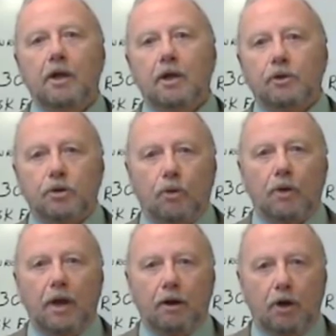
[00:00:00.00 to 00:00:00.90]
So
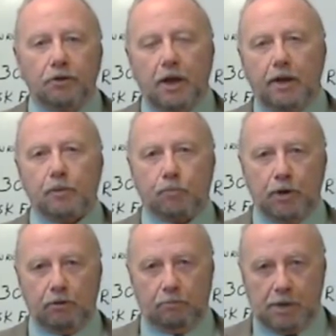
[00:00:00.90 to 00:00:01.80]
at all times,
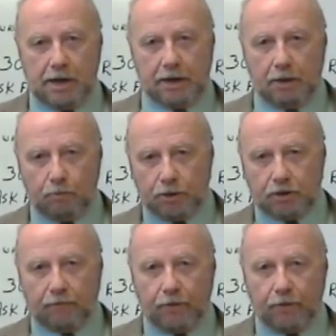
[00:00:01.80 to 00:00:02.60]
bear in mind that you must have